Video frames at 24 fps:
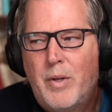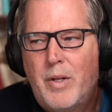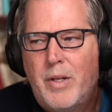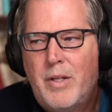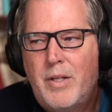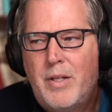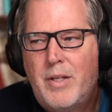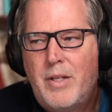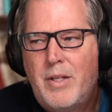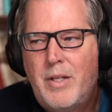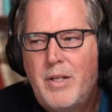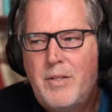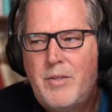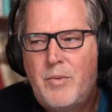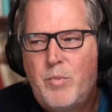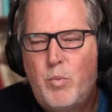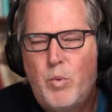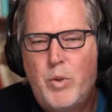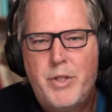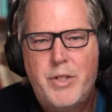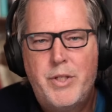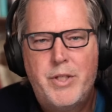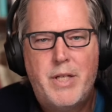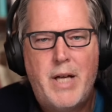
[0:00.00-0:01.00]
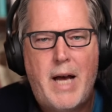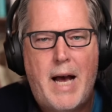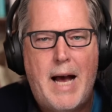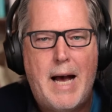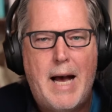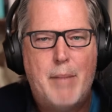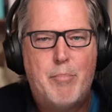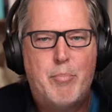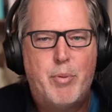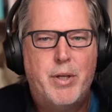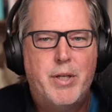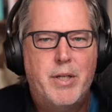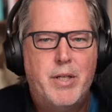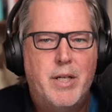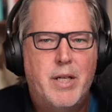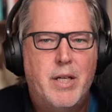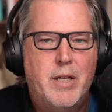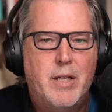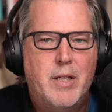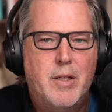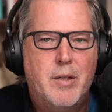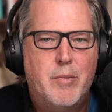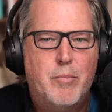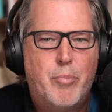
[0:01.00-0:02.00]
this wouldn't happen
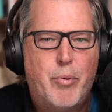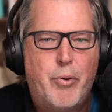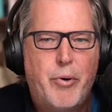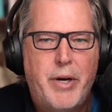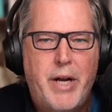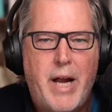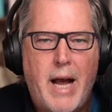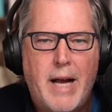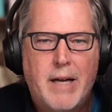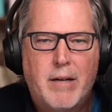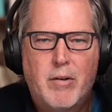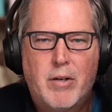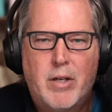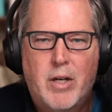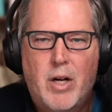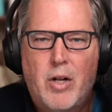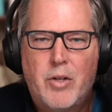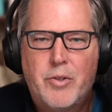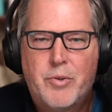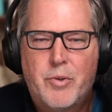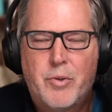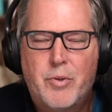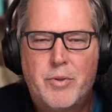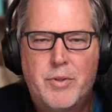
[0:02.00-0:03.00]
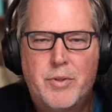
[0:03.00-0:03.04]
in pre-agricultural